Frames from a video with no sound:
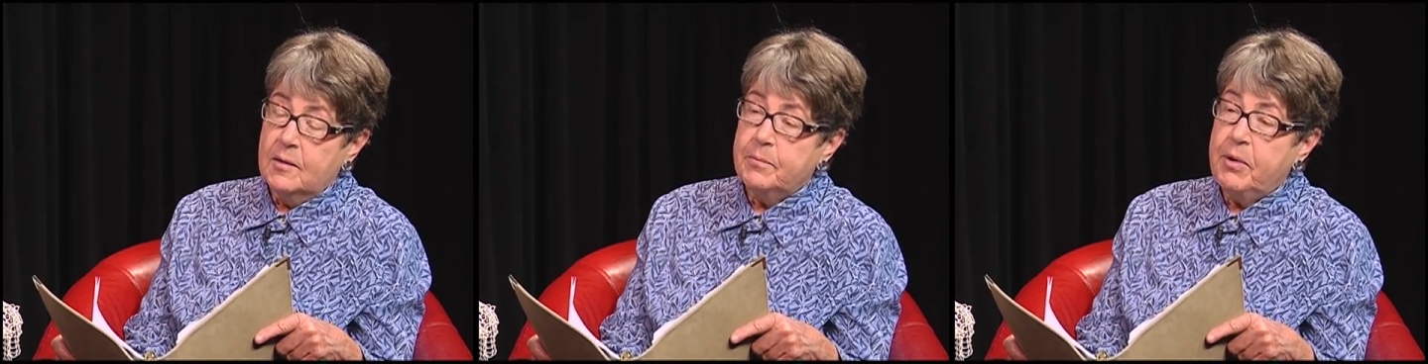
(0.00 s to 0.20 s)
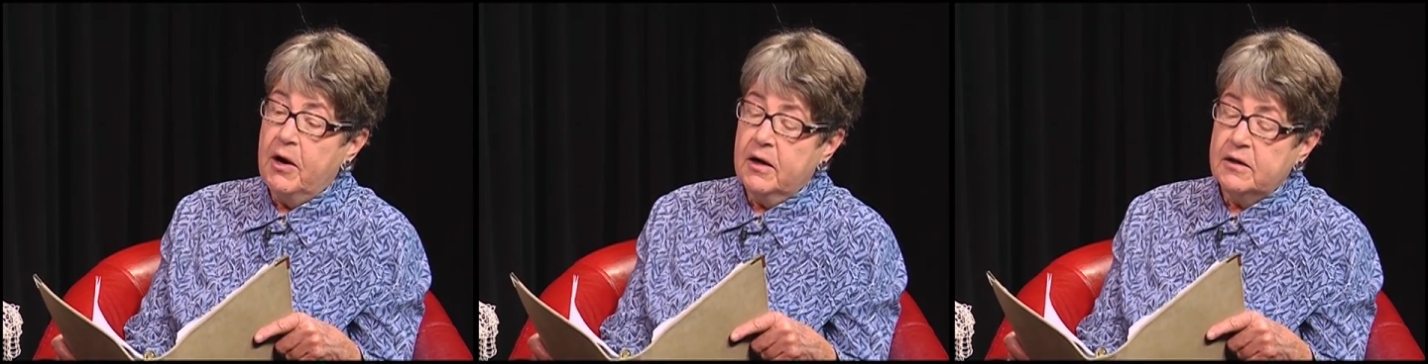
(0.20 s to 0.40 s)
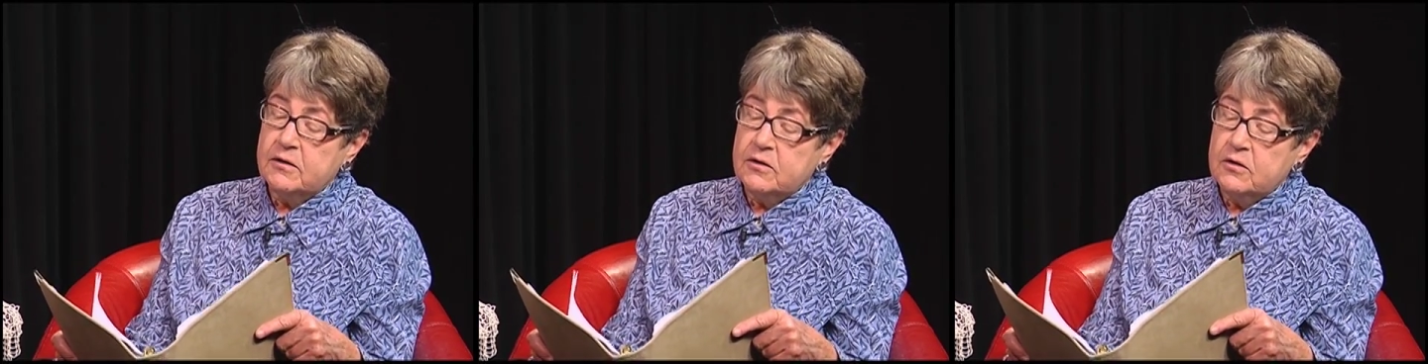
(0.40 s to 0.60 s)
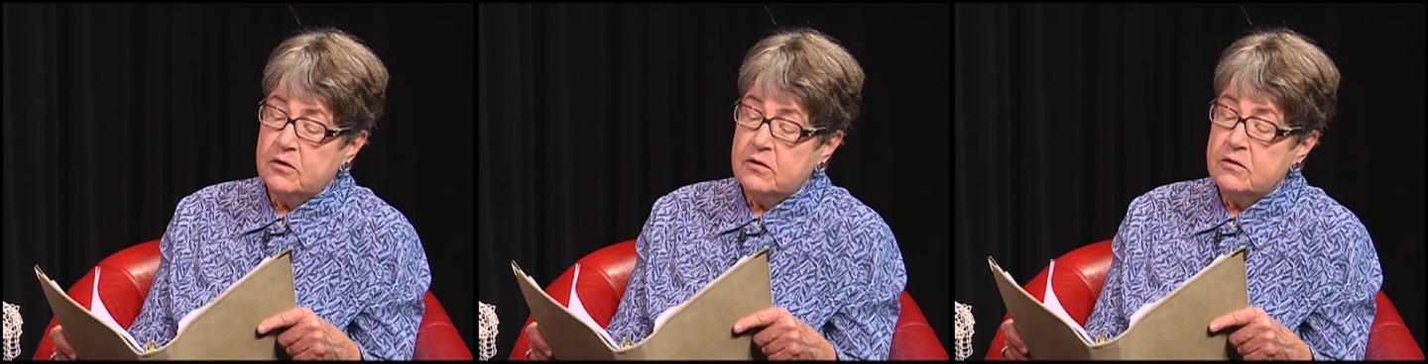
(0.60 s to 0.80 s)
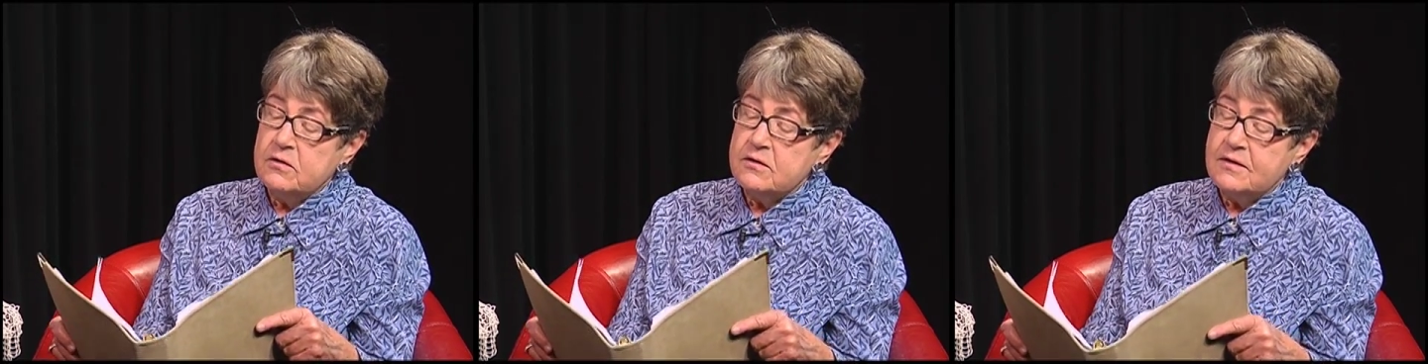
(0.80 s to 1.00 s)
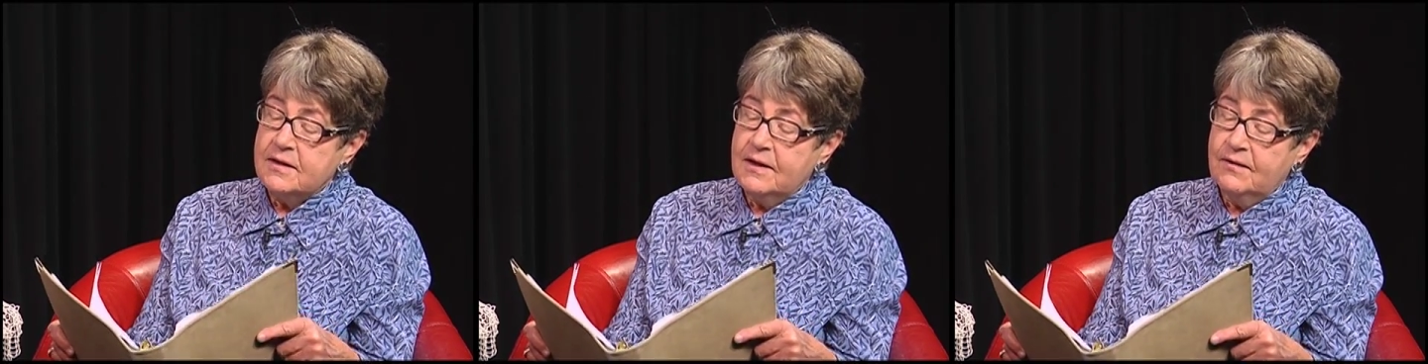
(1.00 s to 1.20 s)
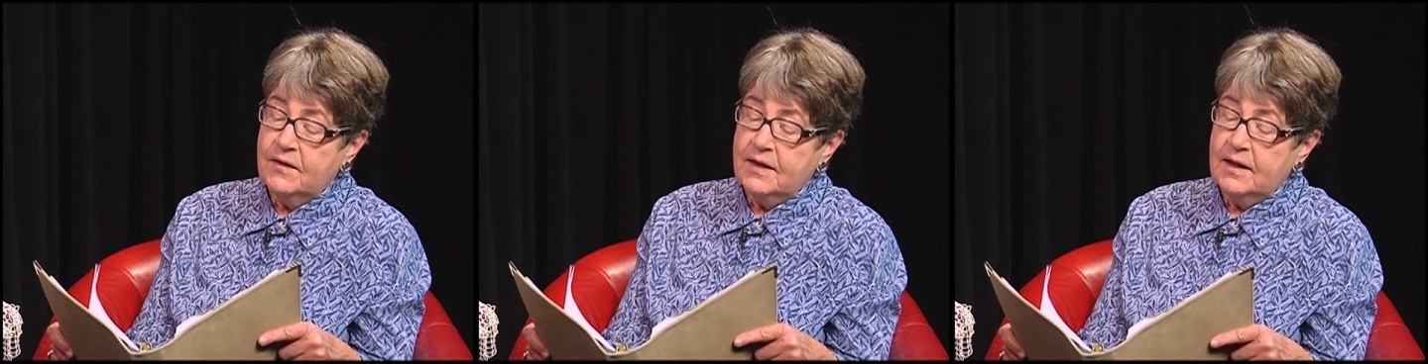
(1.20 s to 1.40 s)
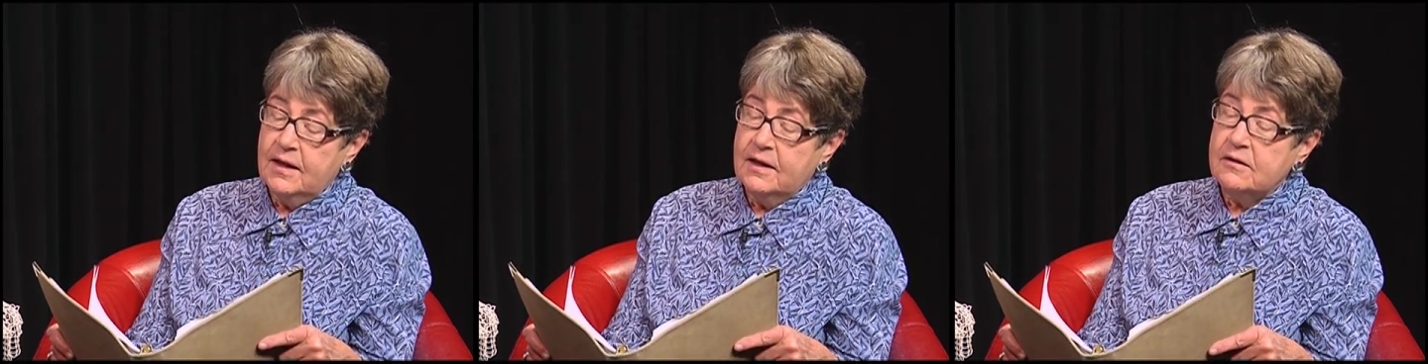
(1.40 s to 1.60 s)
partners in
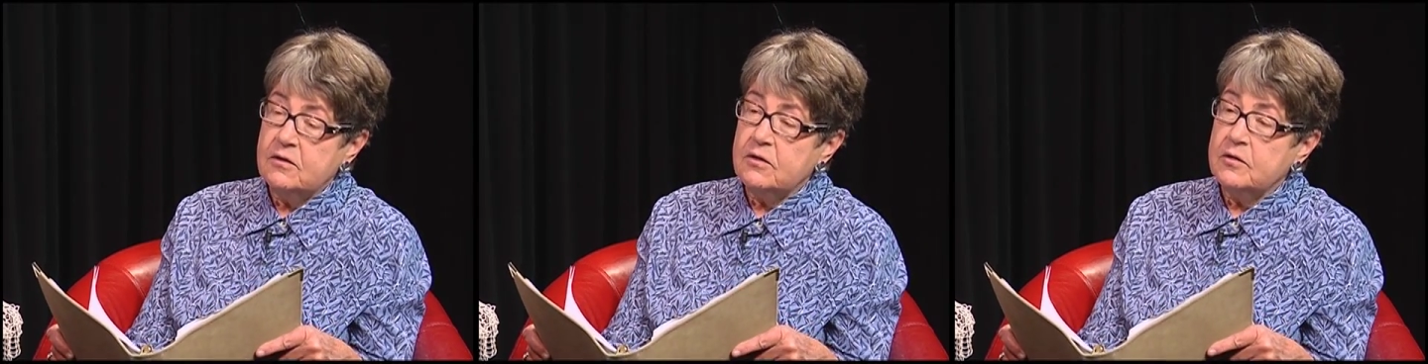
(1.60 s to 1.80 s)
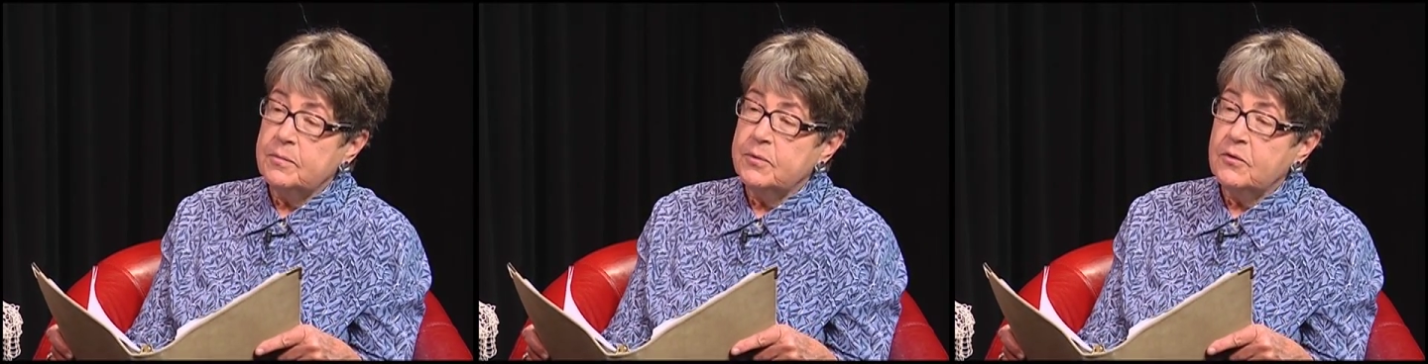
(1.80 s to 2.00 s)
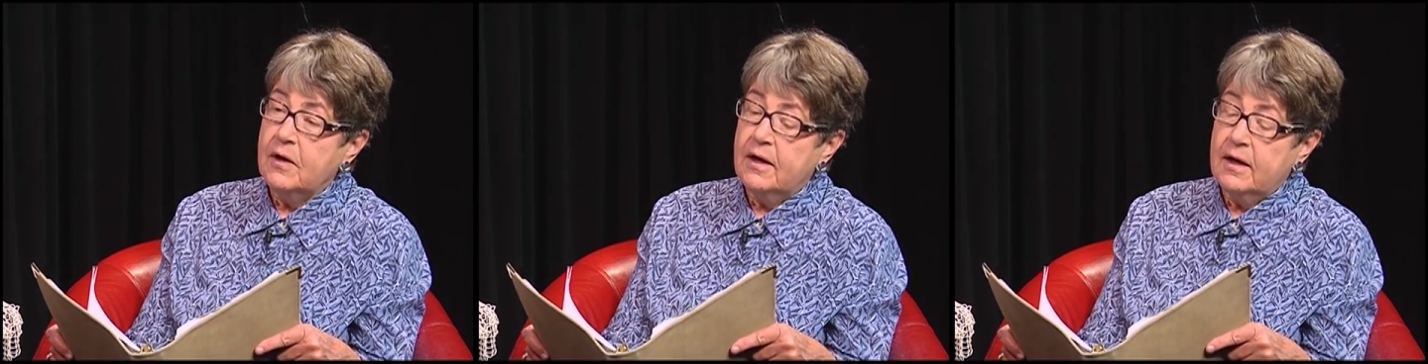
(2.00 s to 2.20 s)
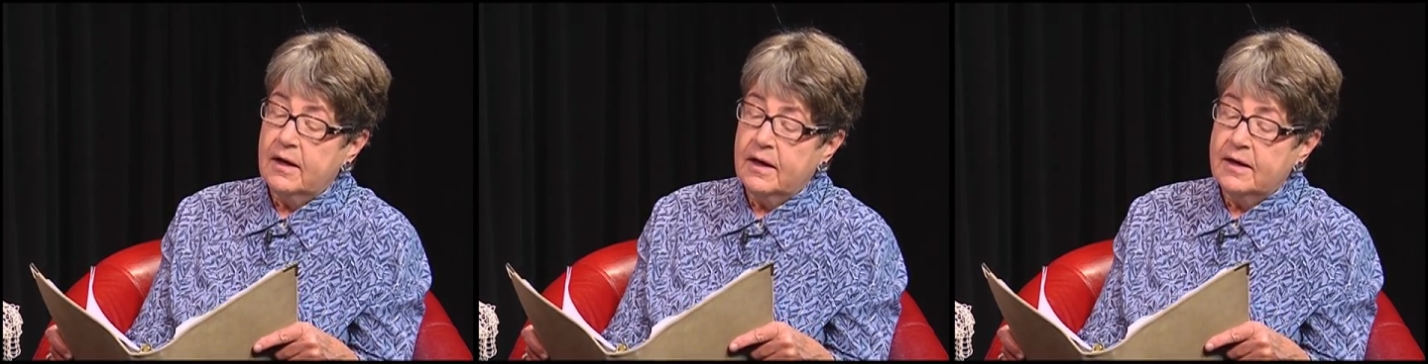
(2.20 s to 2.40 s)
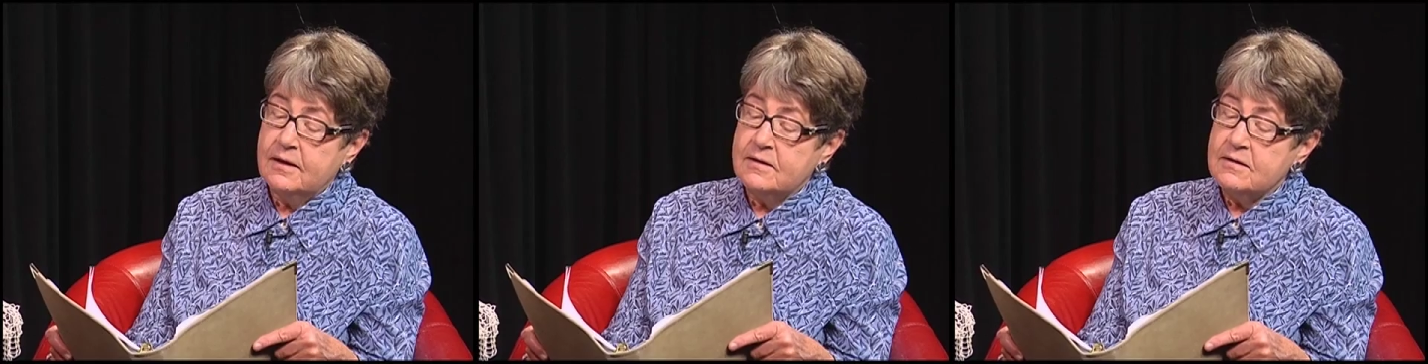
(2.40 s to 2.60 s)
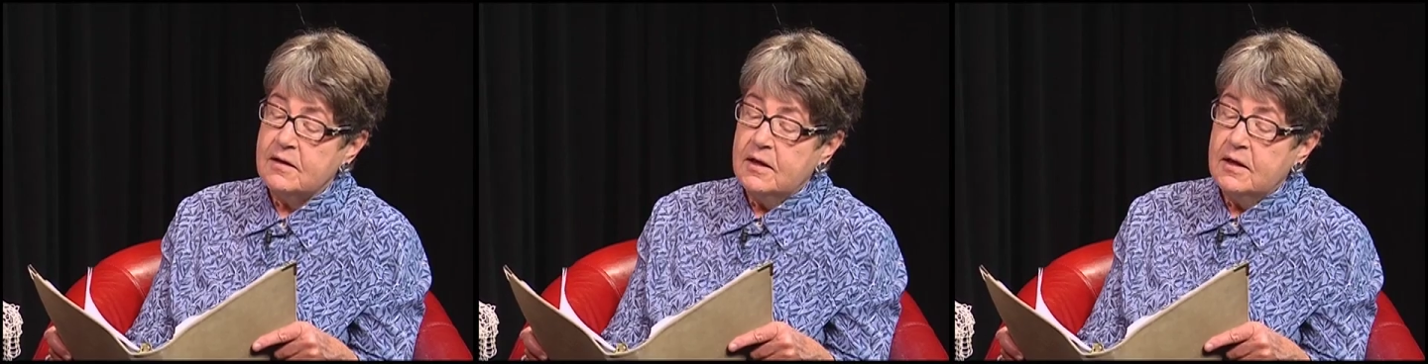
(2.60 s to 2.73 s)
the enterprise